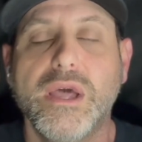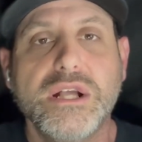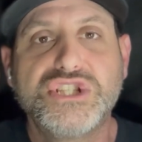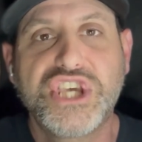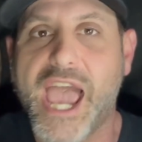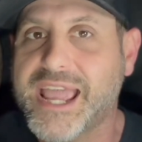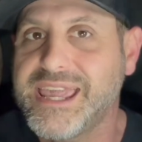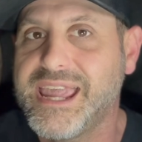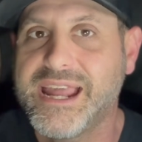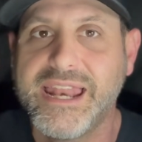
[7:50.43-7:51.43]
Check
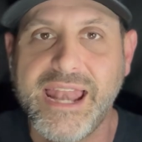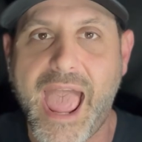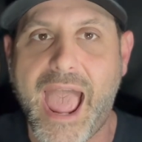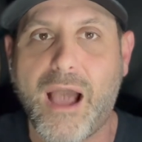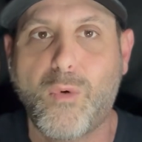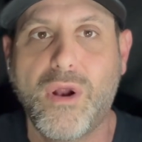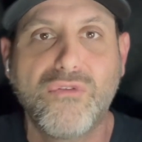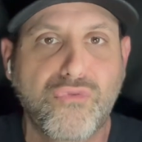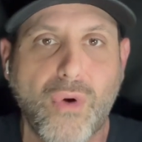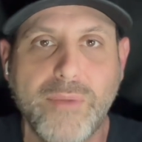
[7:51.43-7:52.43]
in and out
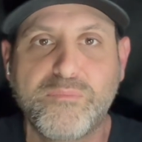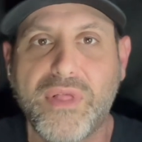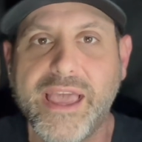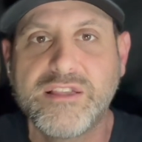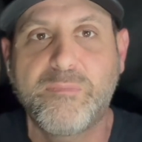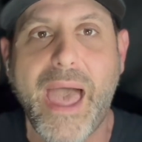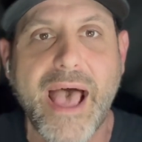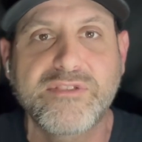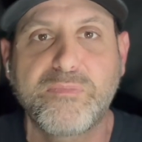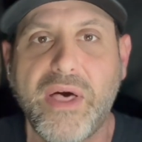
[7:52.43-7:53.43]
of run plays,
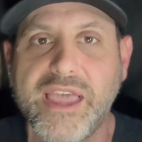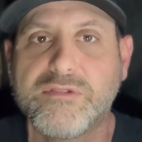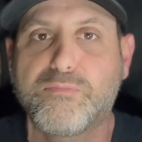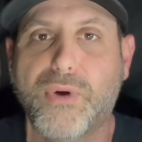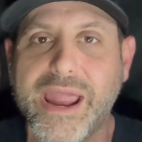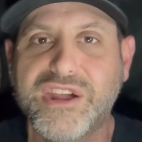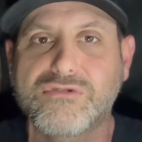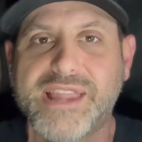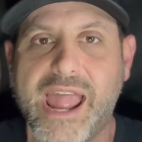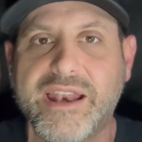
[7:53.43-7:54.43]
pass plays, break
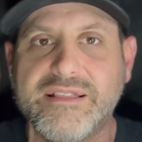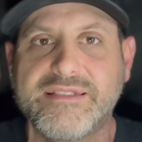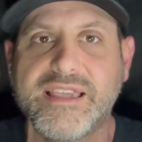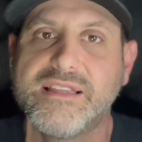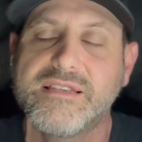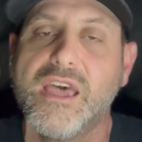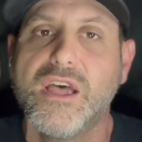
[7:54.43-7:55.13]
your tendencies.